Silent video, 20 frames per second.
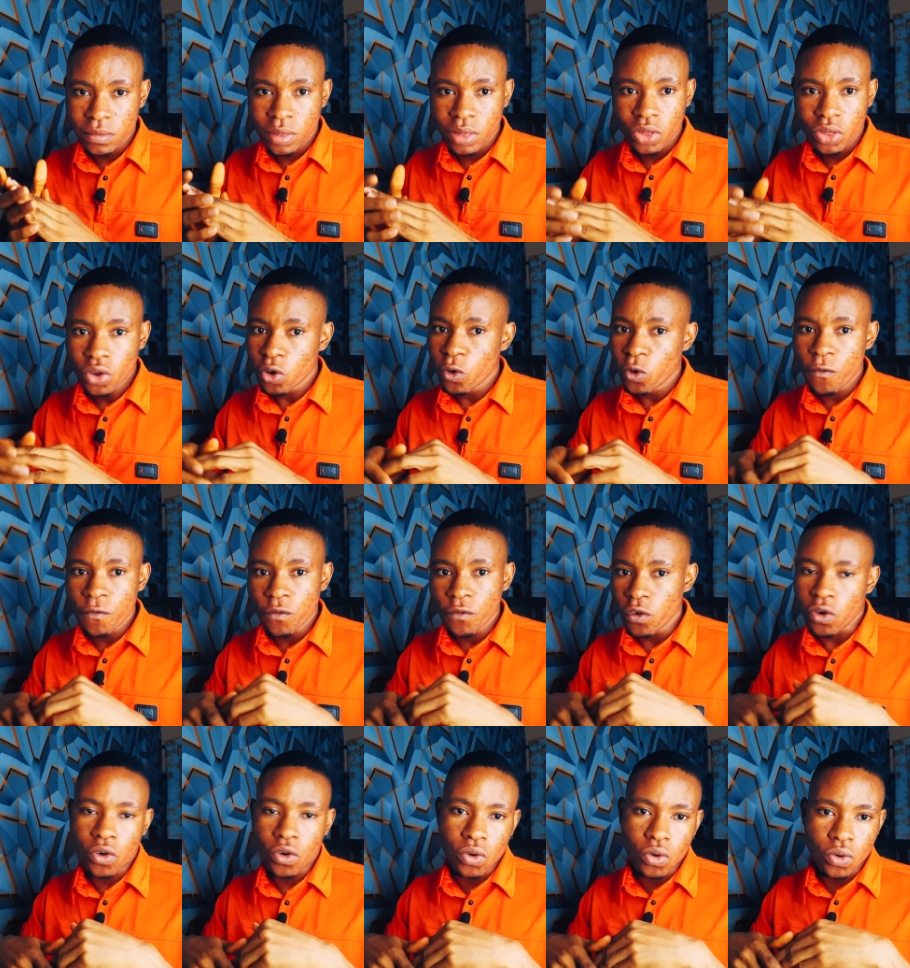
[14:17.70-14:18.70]
Don't go
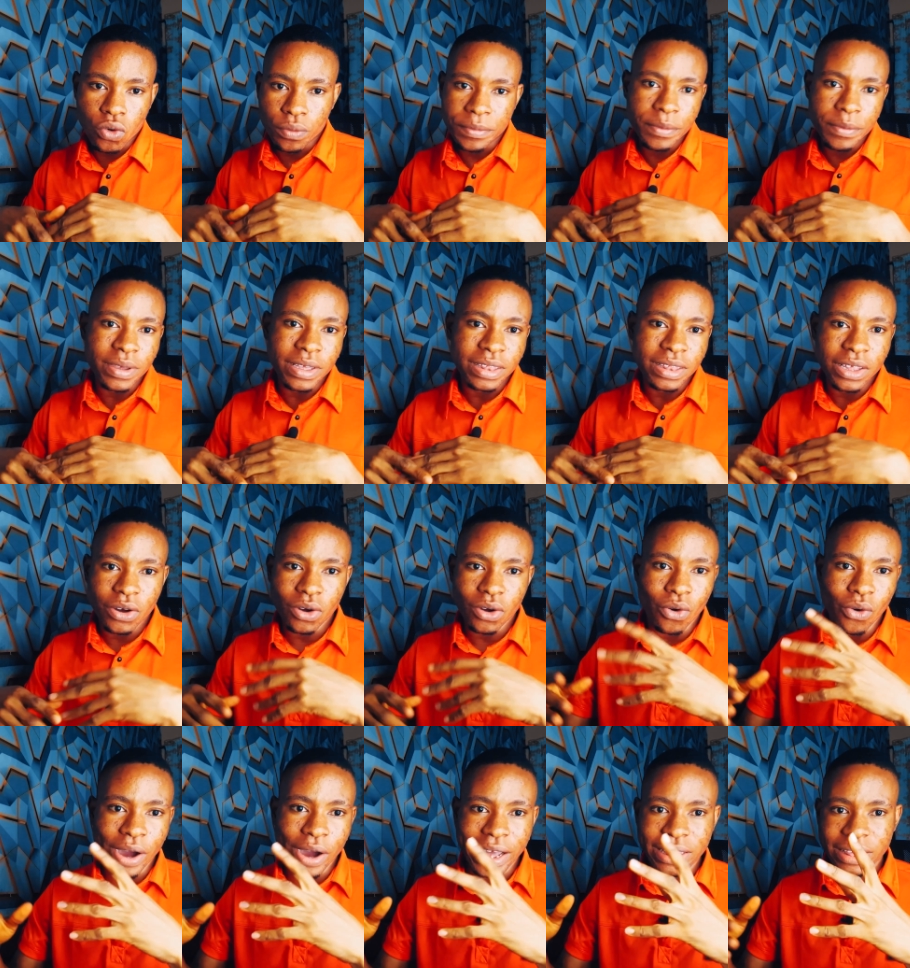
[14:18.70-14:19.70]
for maybe Intel
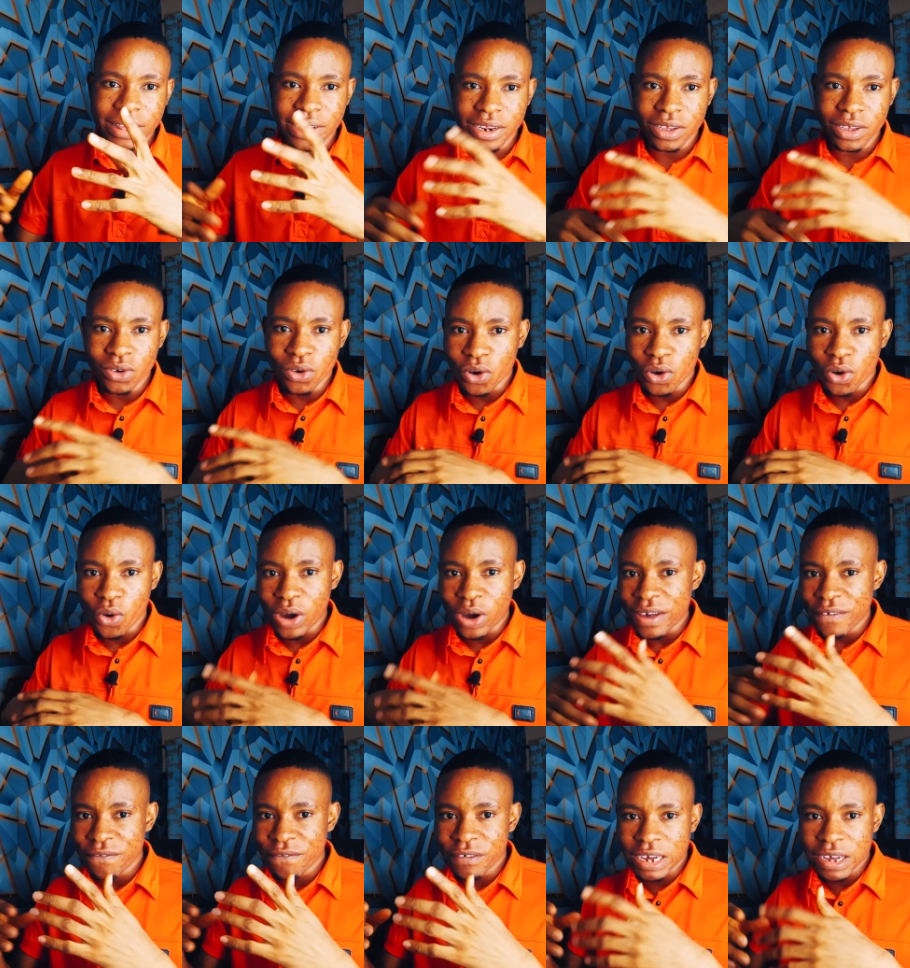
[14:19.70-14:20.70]
Core i three or Core
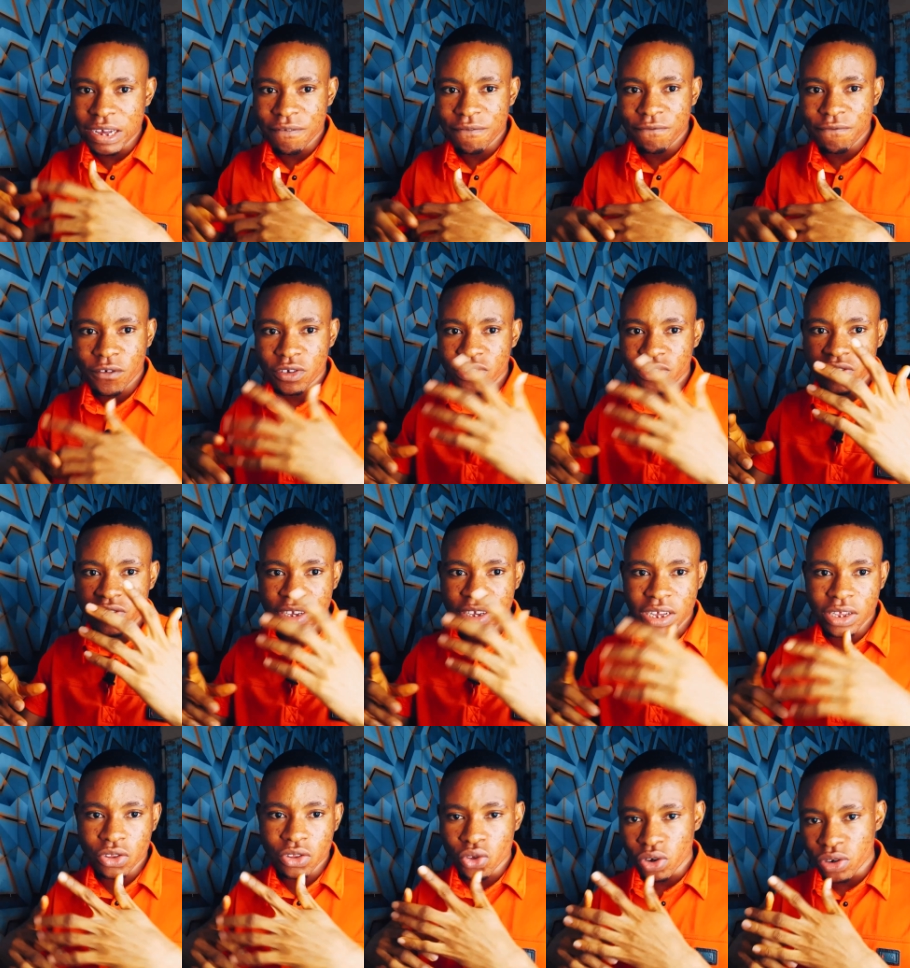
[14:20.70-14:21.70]
i five, fourth
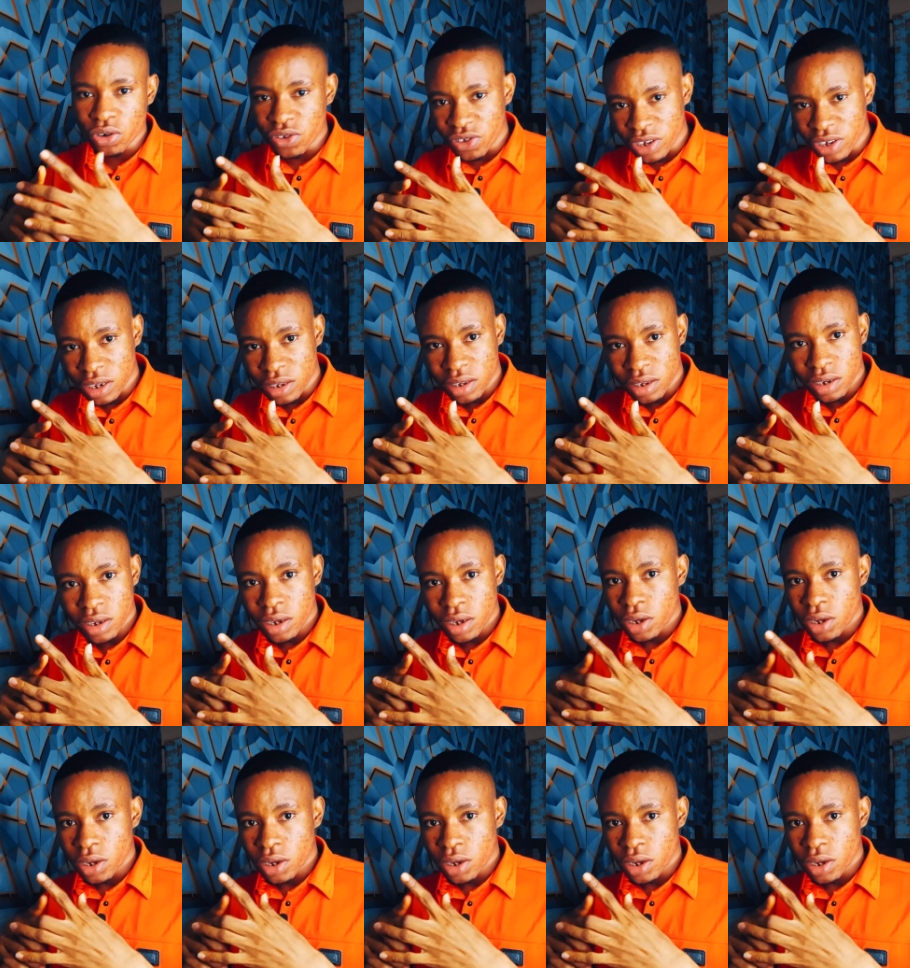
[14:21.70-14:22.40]
gen, third gen.